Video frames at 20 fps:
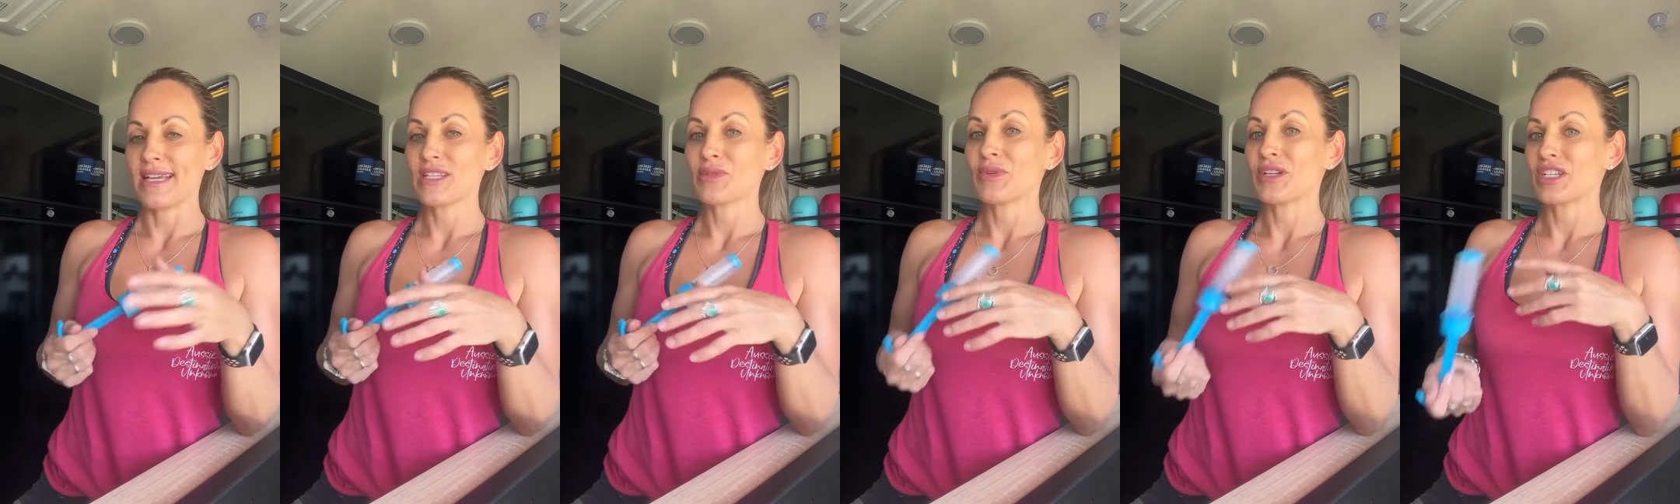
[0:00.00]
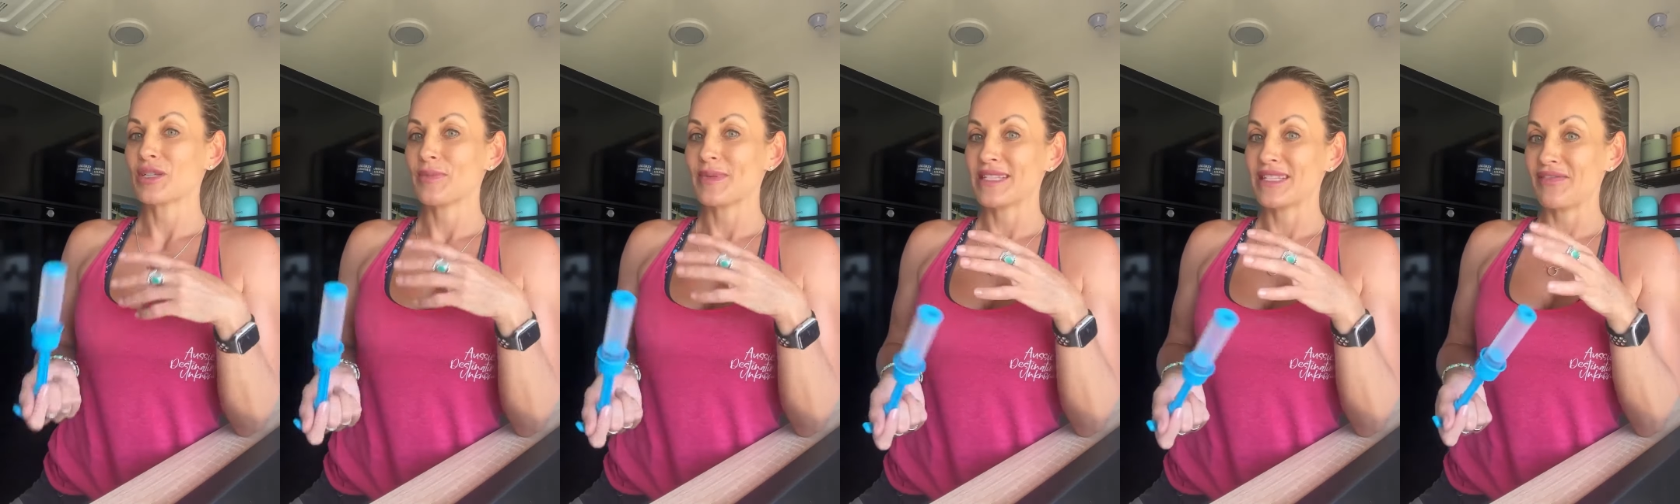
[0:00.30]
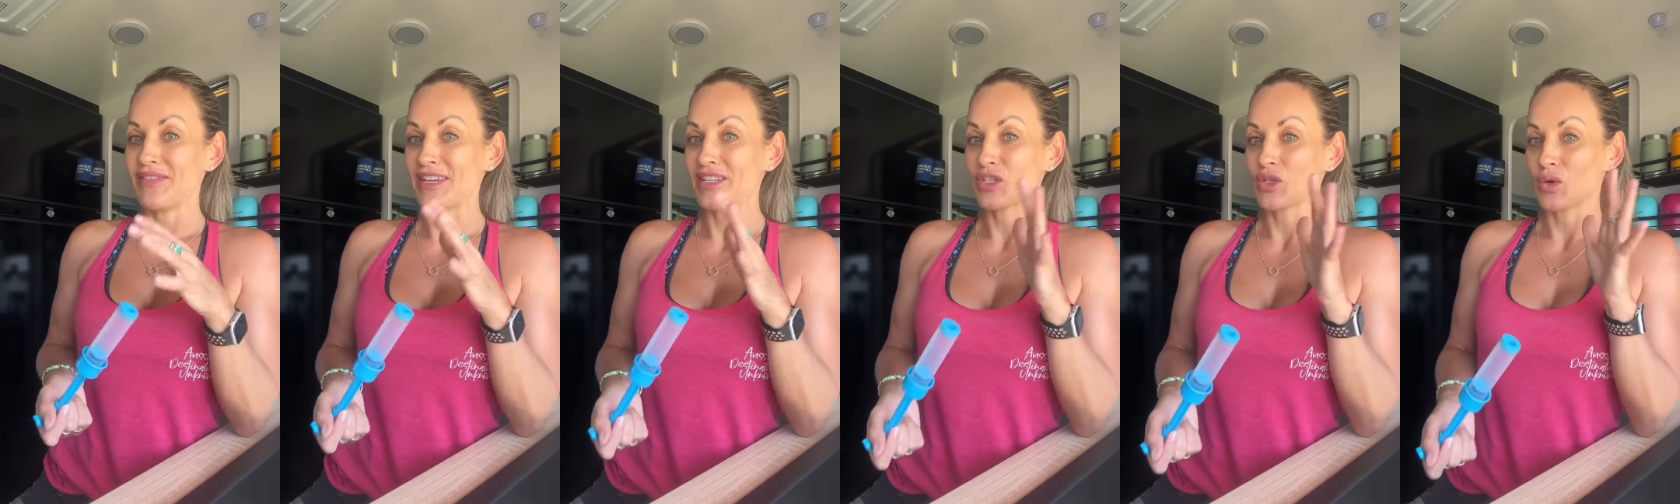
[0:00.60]
which
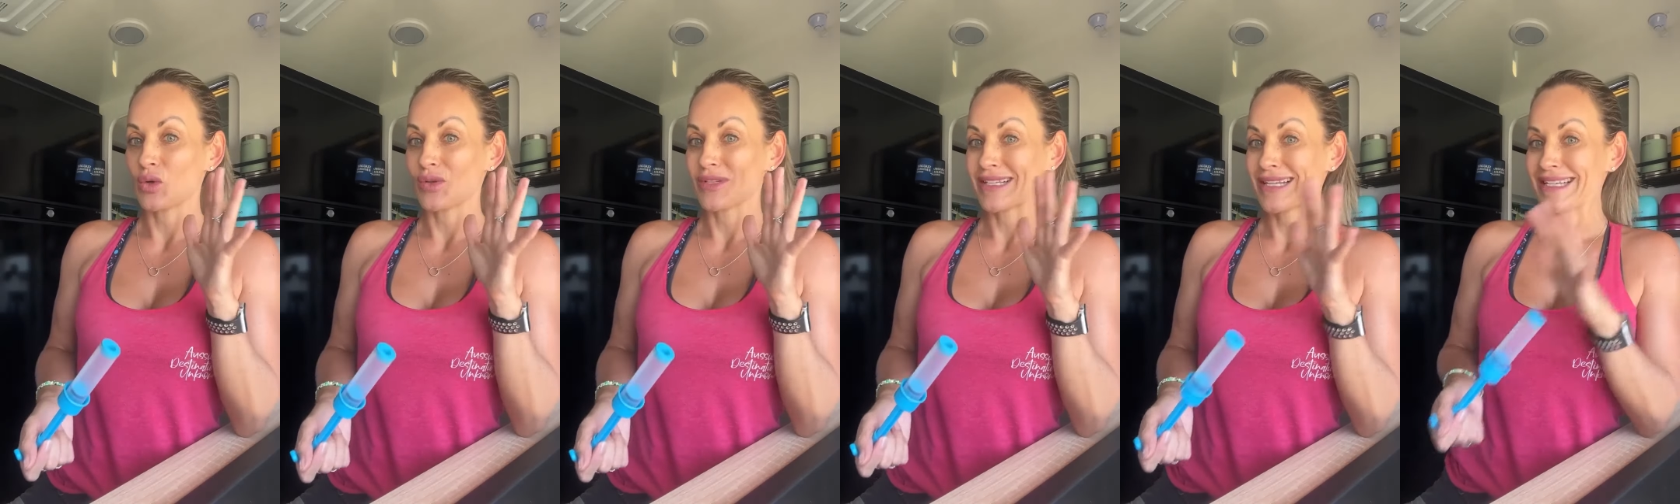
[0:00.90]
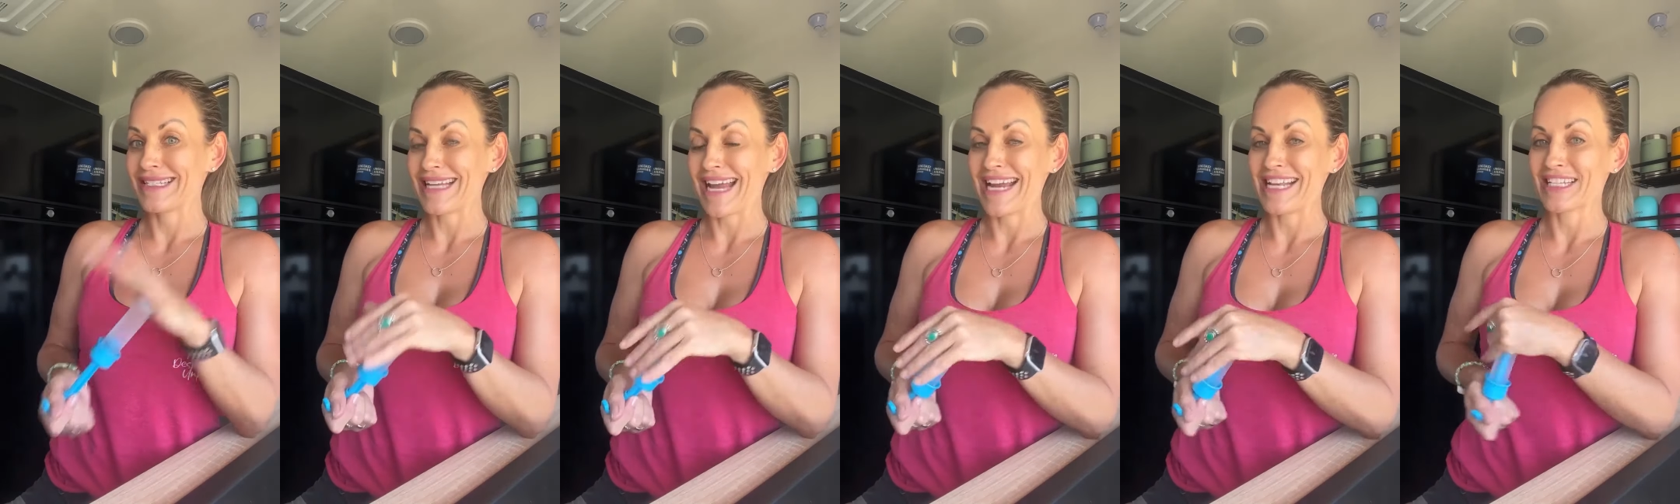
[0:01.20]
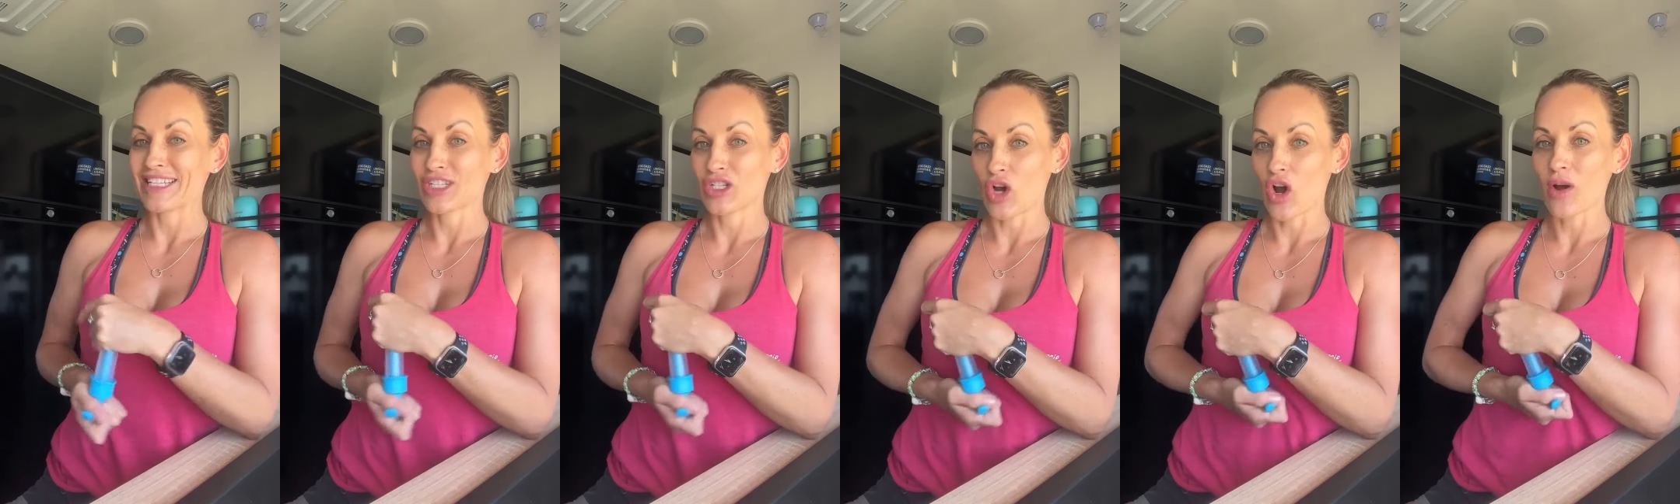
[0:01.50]
specific stores contain
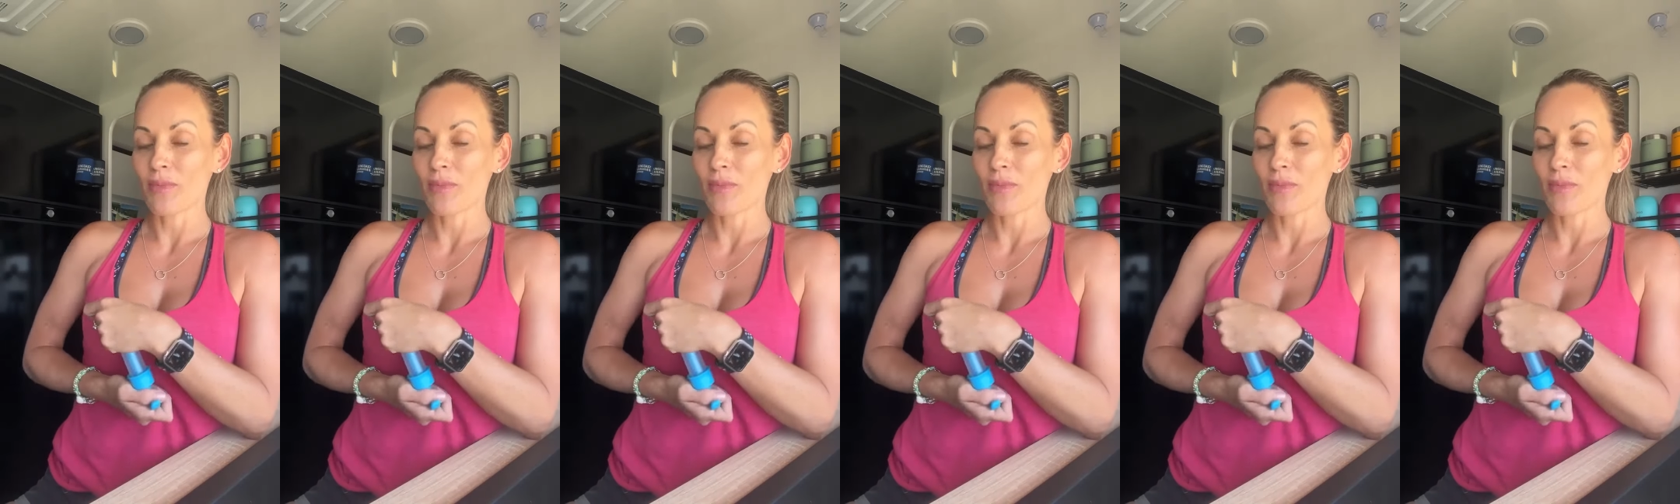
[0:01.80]
stock.